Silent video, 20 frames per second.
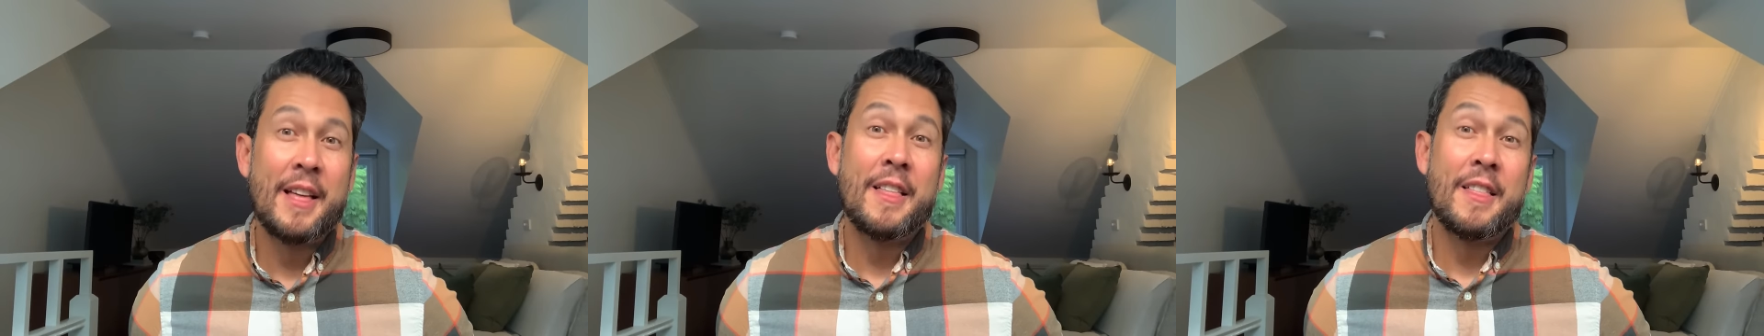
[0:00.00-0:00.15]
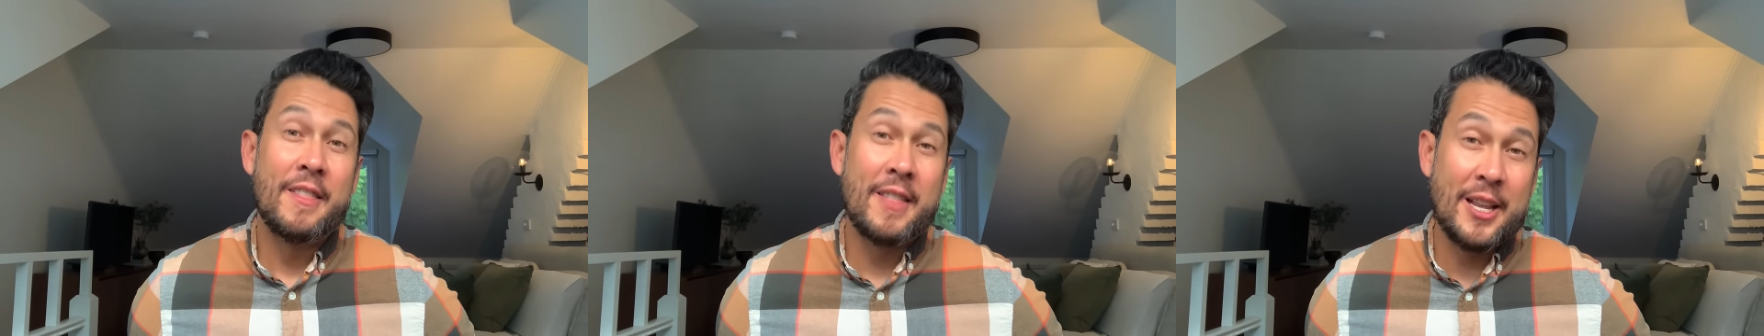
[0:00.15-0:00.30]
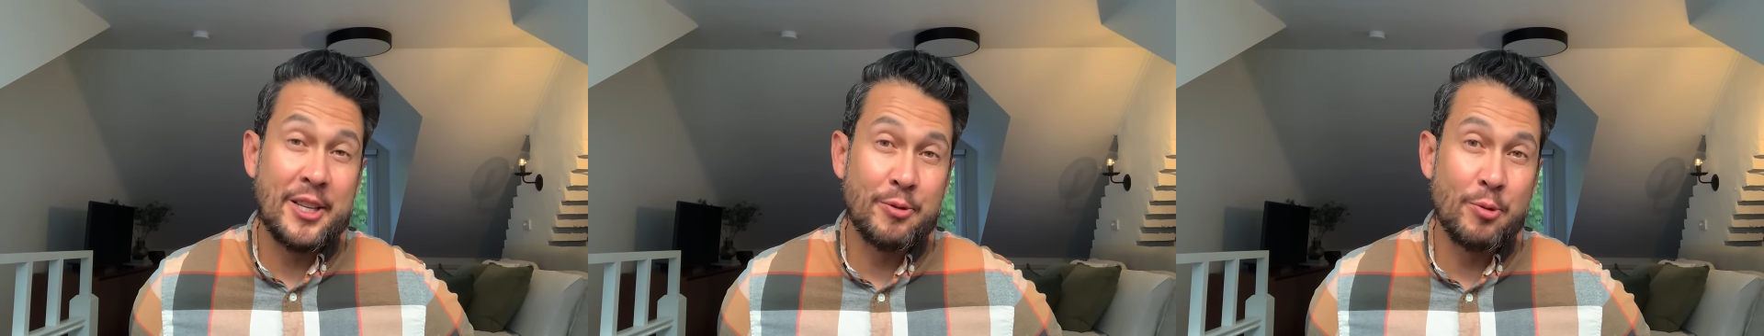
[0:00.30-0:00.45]

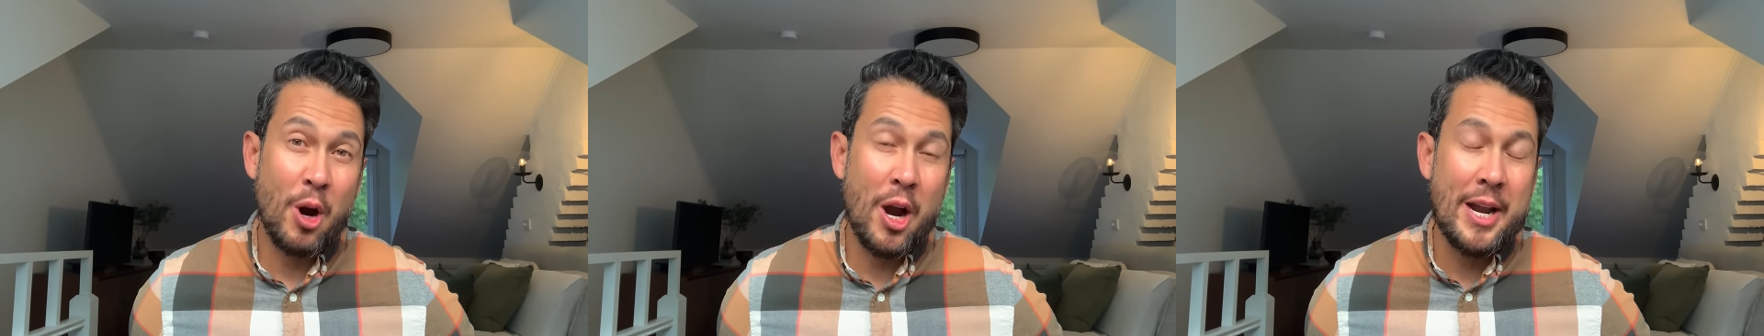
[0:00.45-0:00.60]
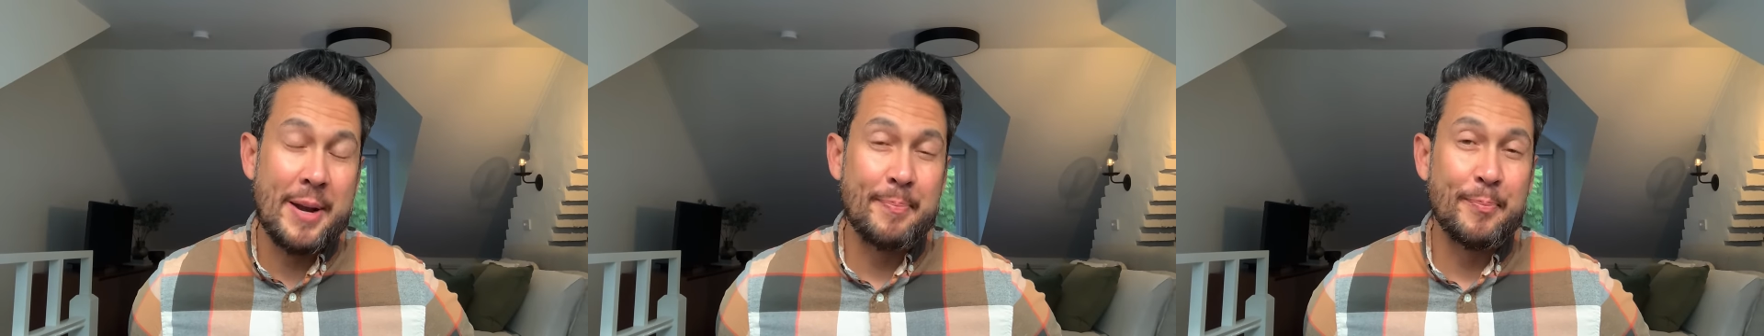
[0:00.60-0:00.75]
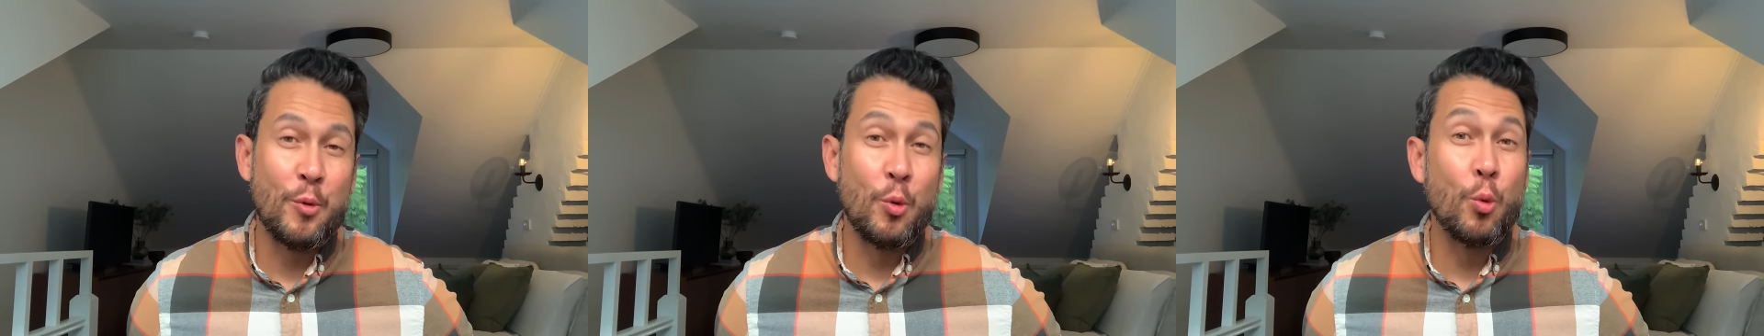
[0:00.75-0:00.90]
That's
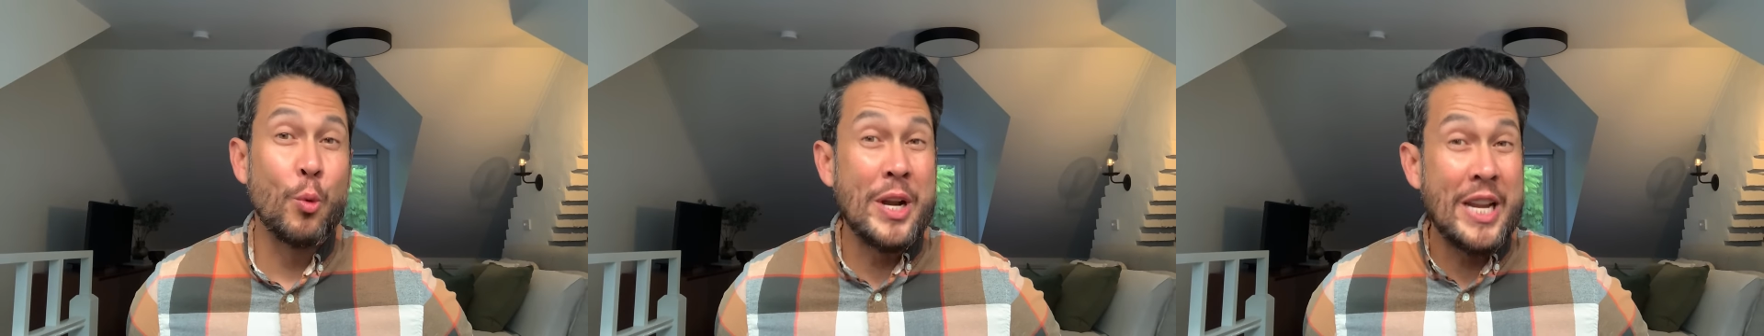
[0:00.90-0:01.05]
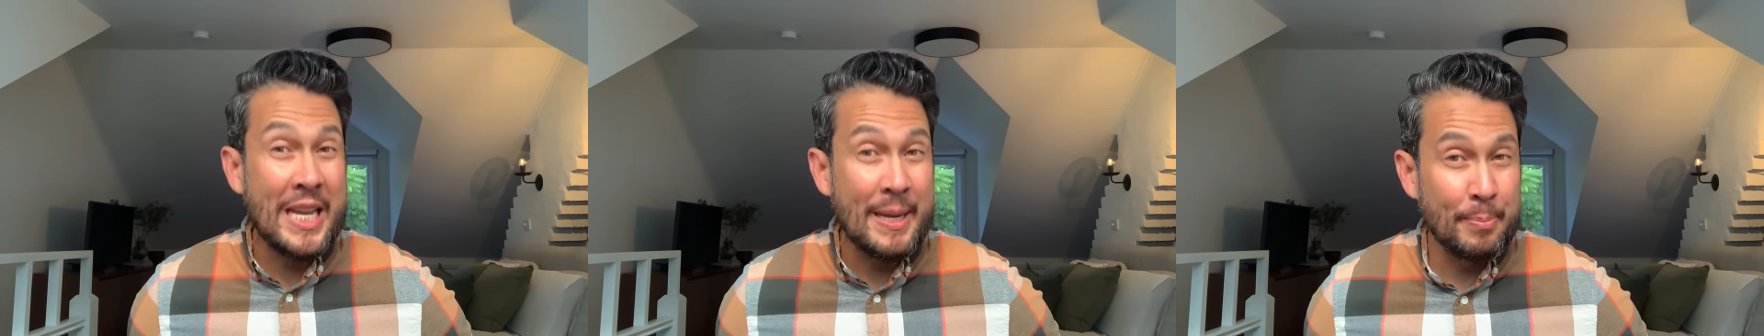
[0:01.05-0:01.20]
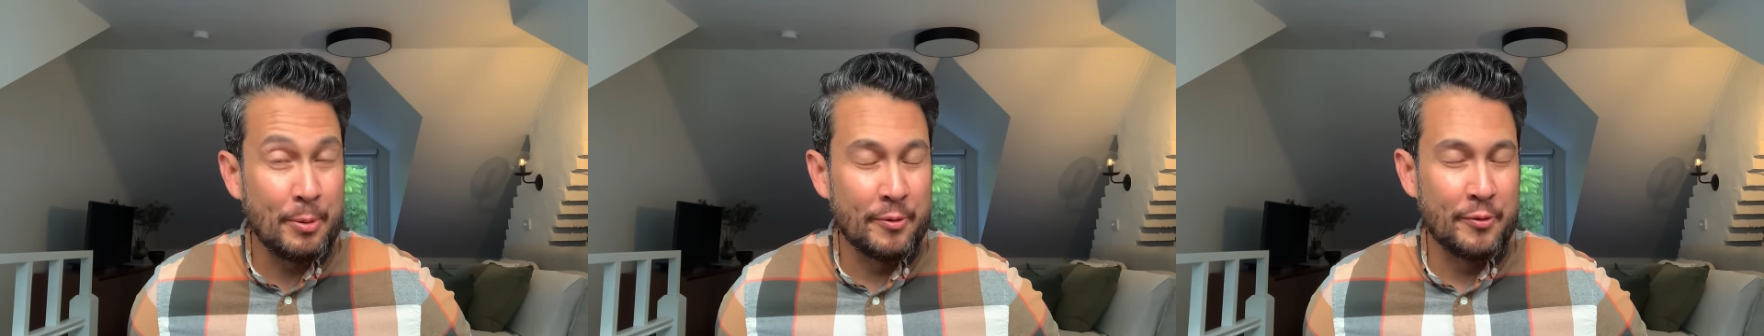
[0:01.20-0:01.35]
right,
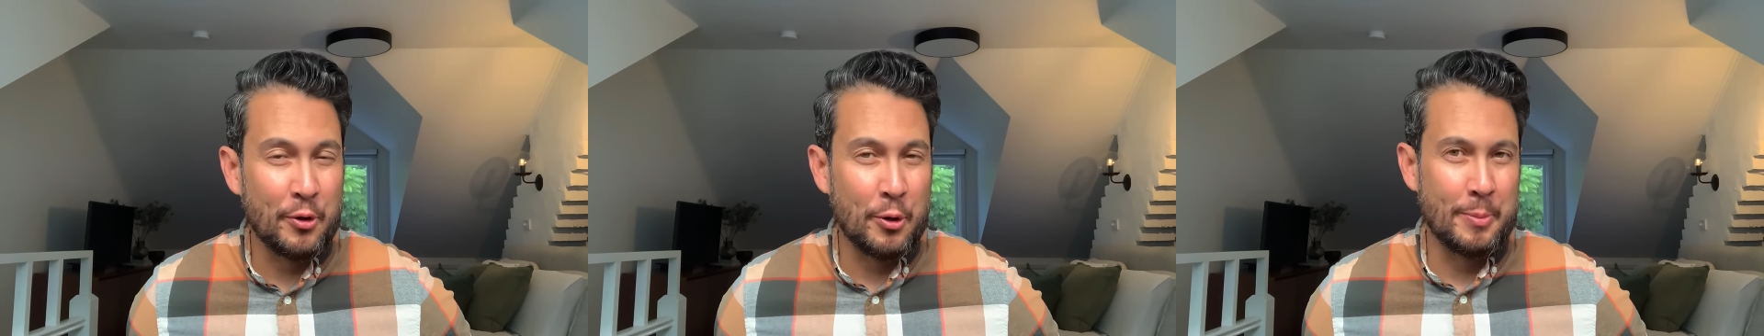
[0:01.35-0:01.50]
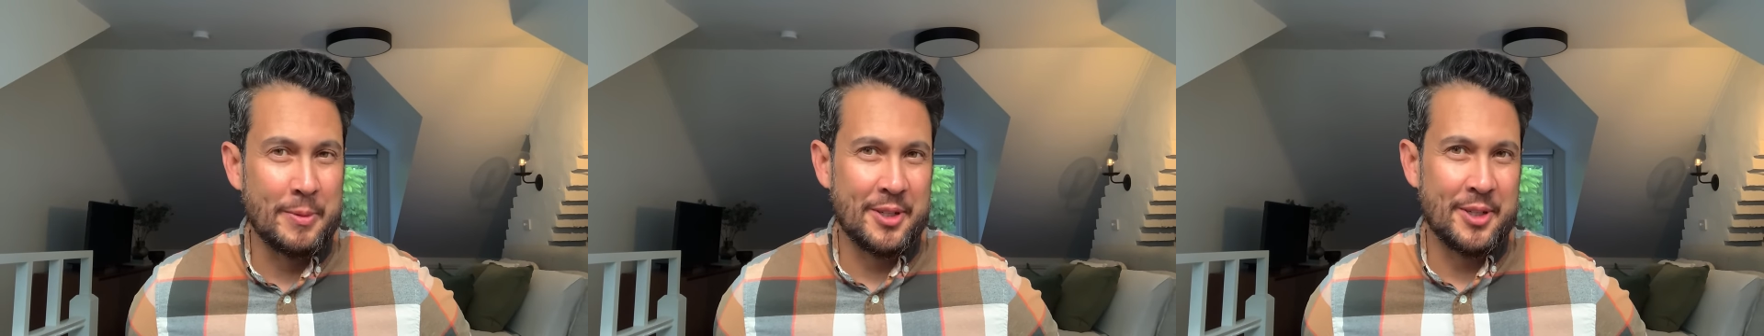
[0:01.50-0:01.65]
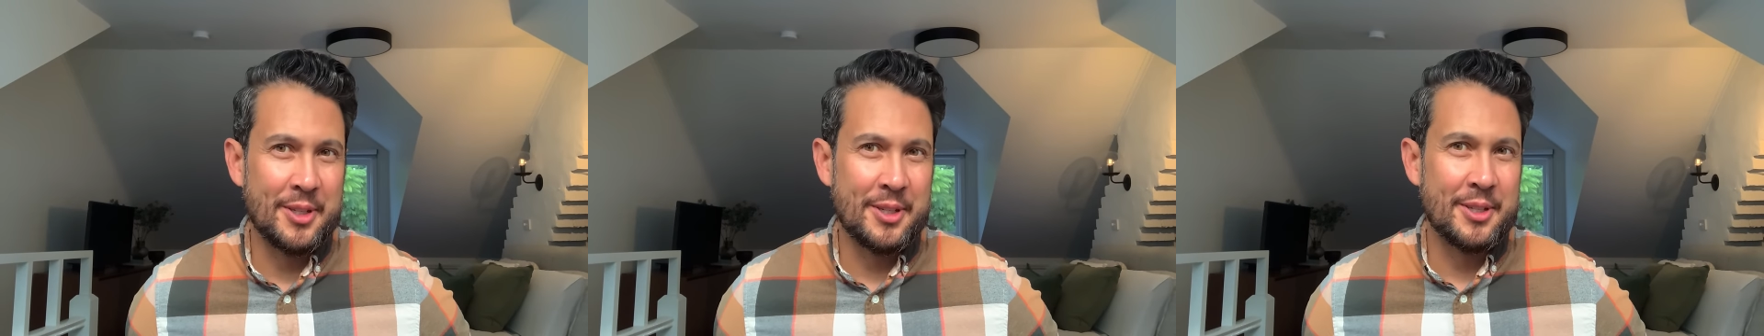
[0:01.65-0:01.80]
winning
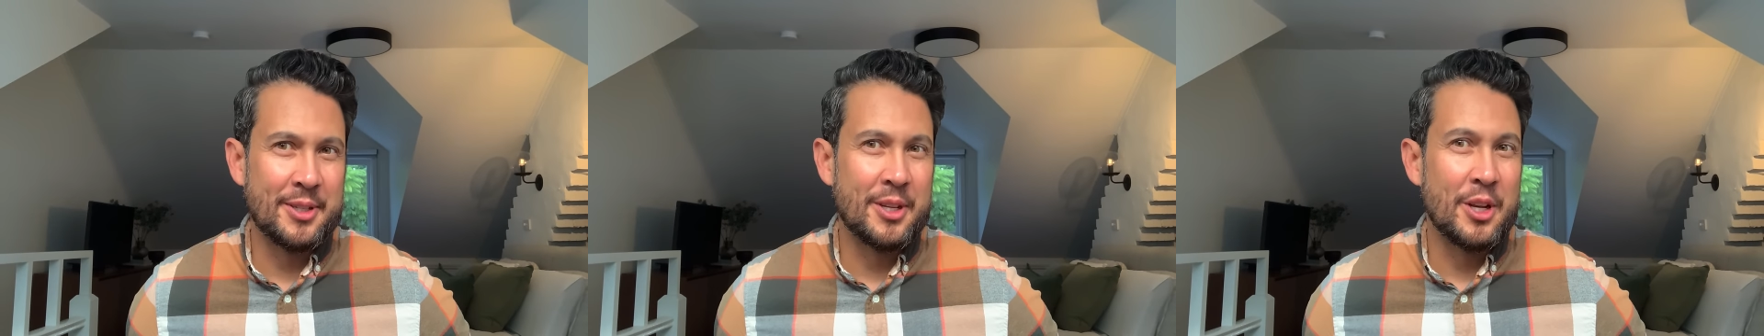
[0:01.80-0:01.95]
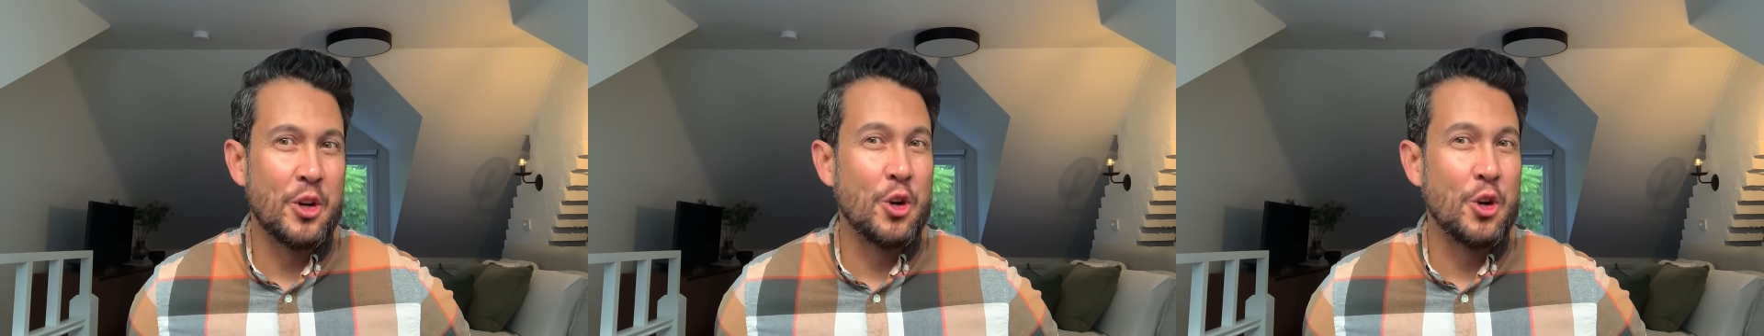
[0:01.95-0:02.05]
performances,